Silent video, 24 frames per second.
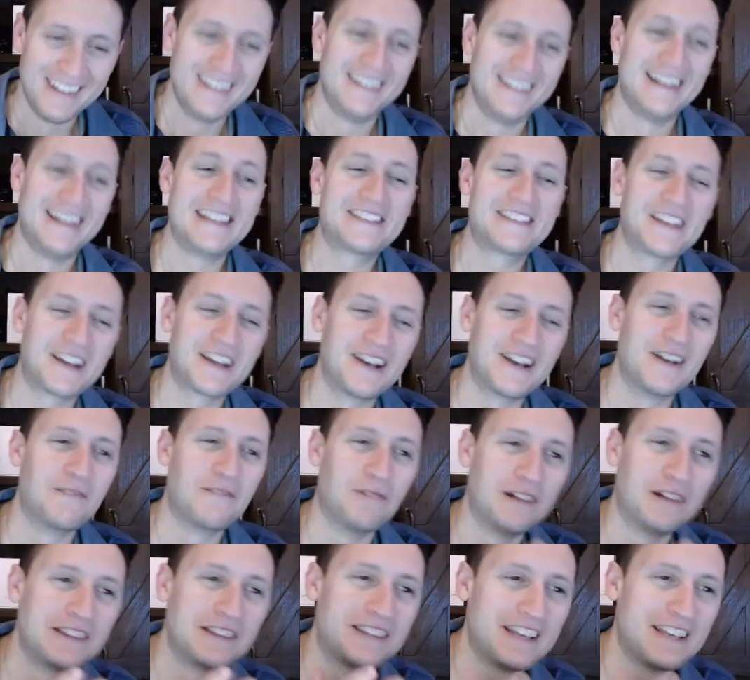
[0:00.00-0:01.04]
That's a good
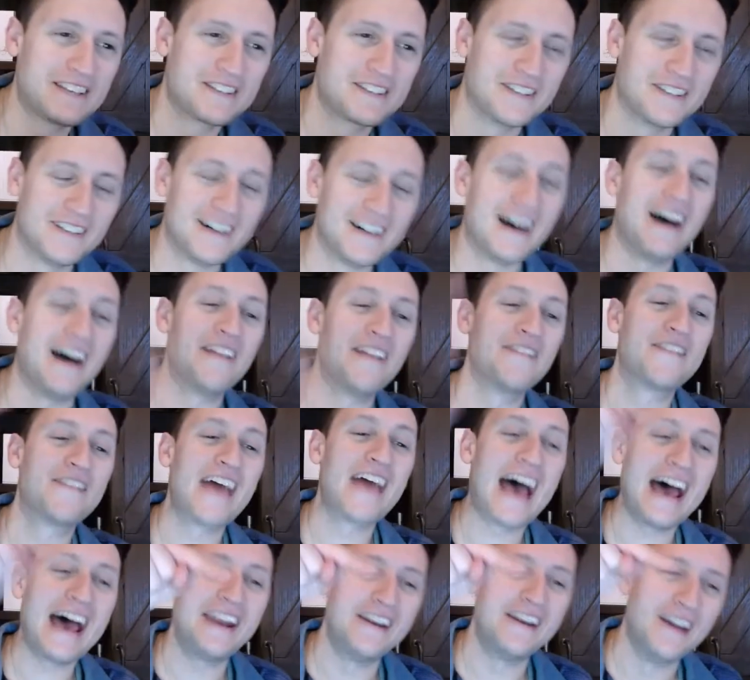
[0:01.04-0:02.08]
one, Thistle. On
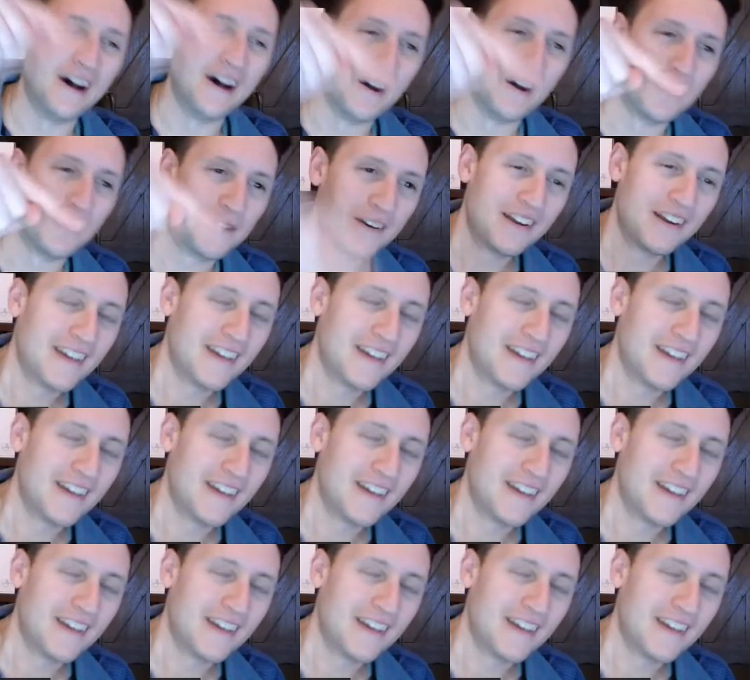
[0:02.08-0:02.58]
that note,